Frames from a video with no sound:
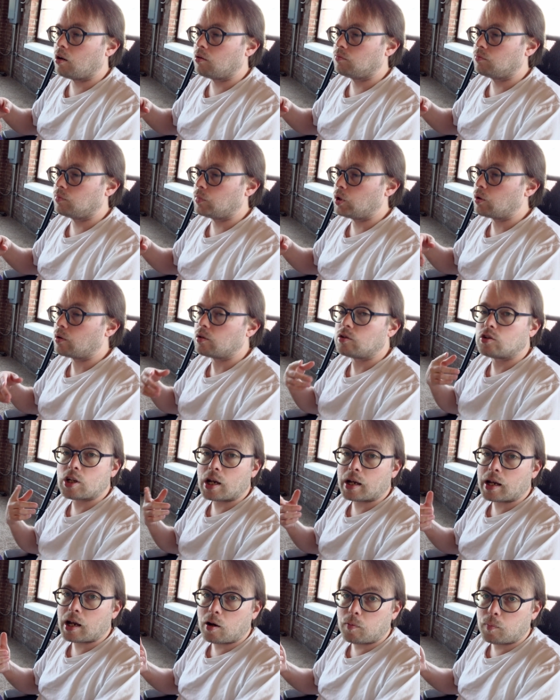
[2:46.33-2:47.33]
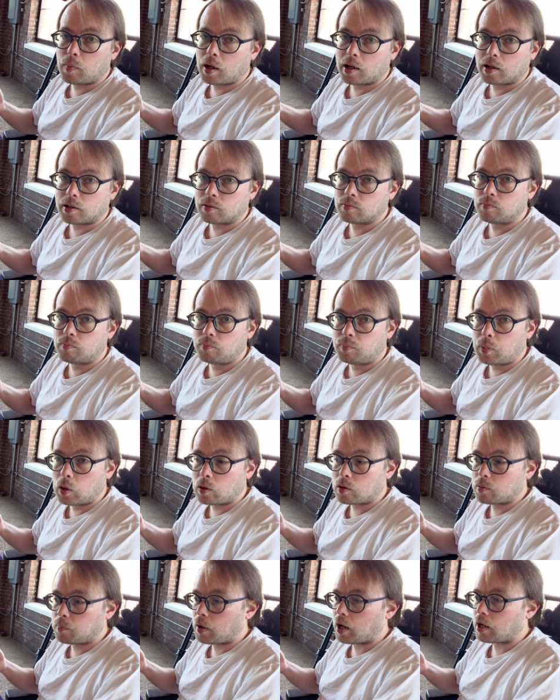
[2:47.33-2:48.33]
You can check out my
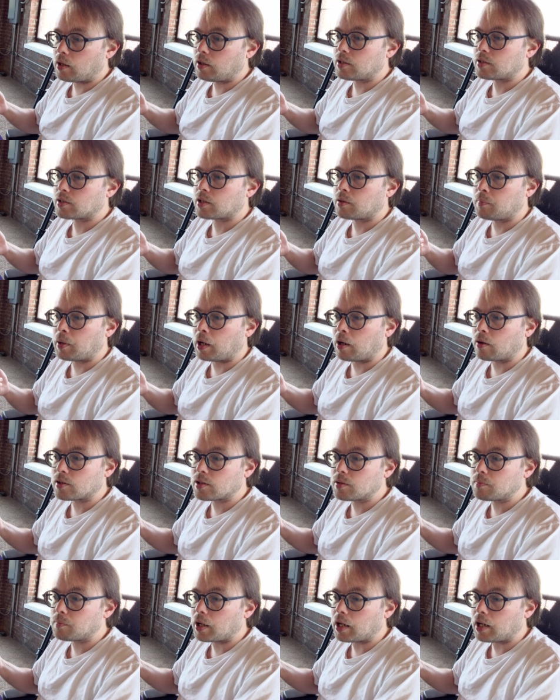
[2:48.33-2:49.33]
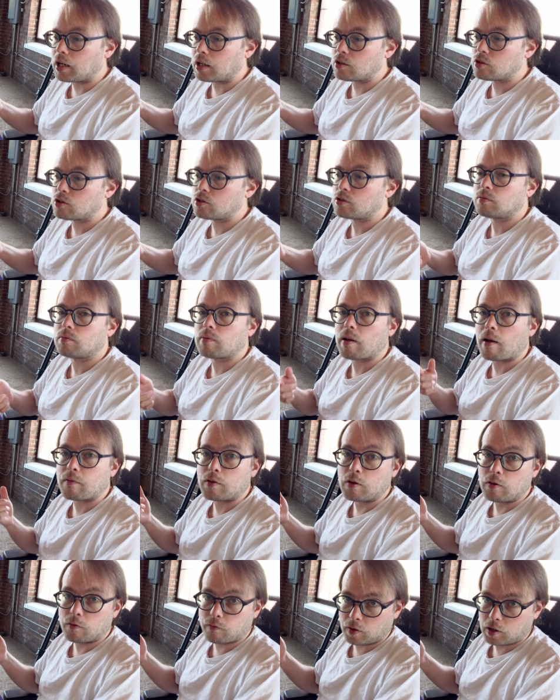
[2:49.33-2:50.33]
bulk buy list comparison page after
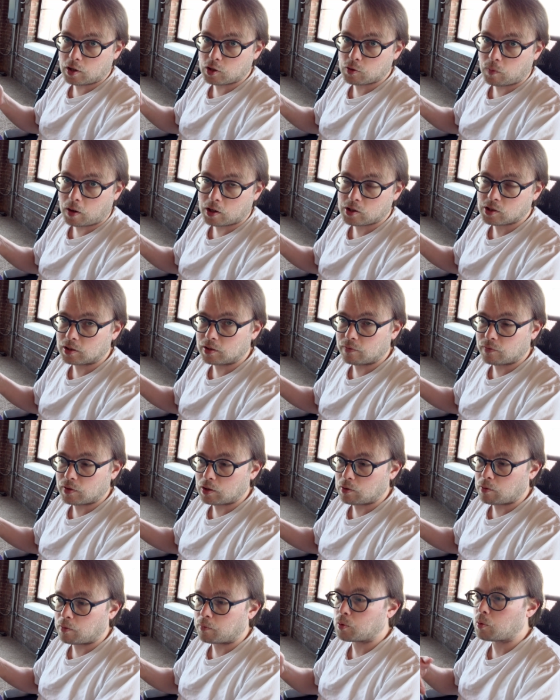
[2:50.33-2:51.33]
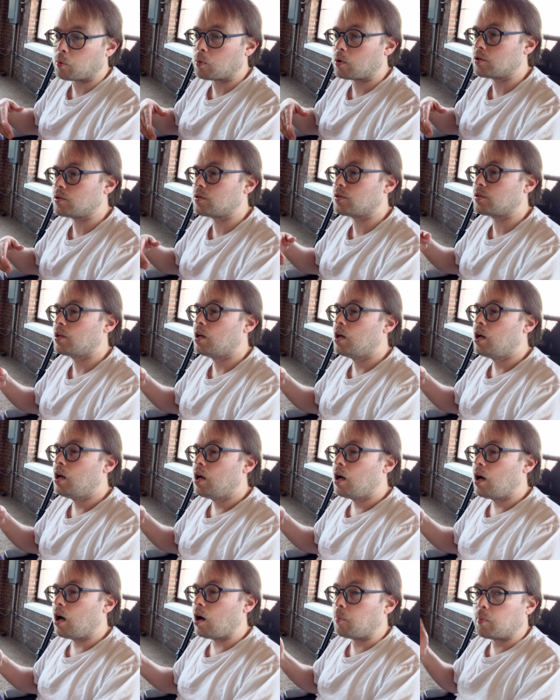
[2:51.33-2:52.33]
you finish watching the video, of course.
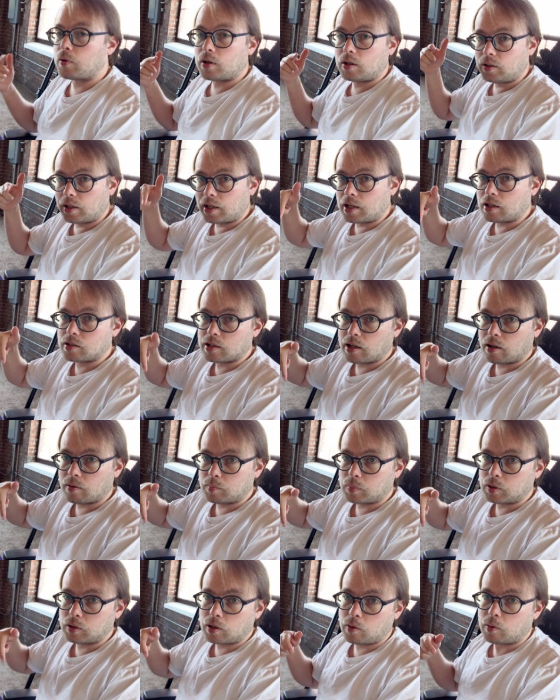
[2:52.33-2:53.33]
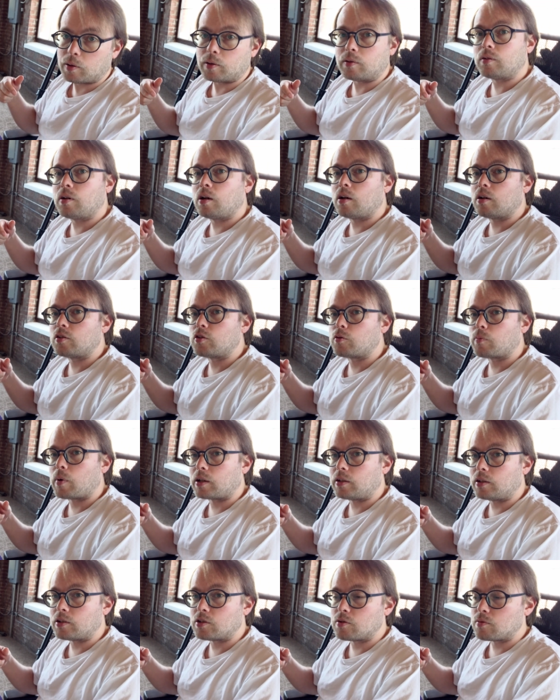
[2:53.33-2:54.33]
I'll put a link down below it,
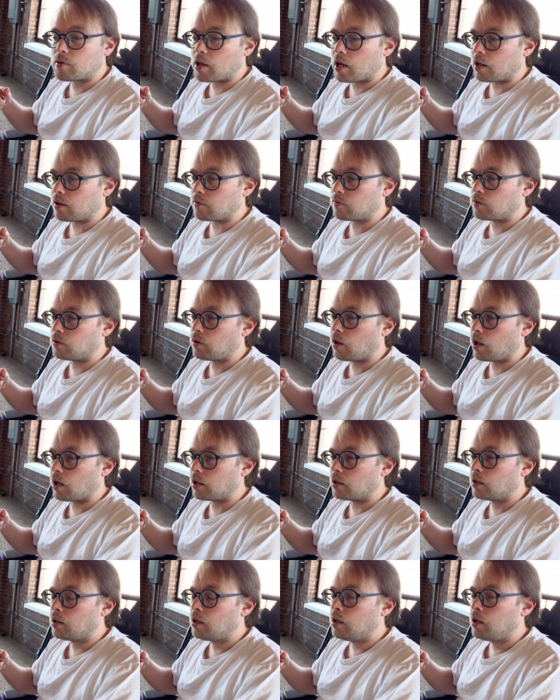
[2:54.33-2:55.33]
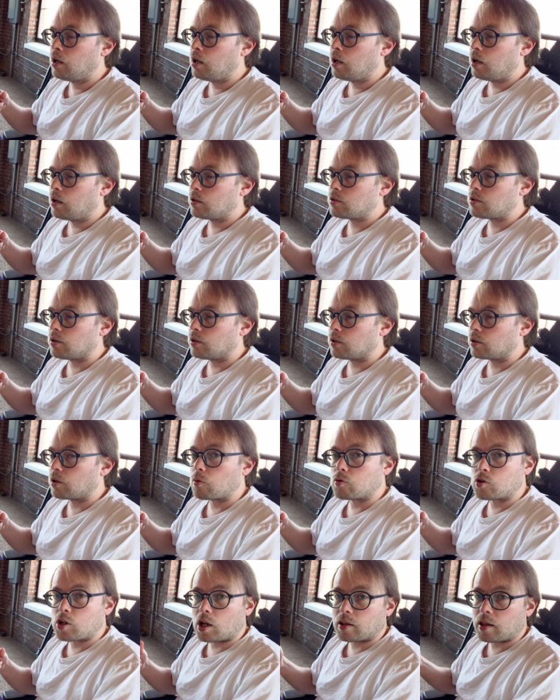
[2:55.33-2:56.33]
directly to that if you'd like to go
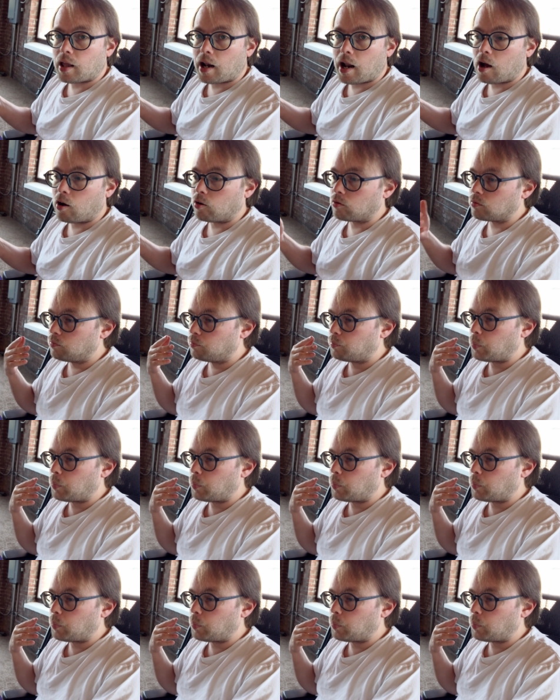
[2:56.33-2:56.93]
check that out.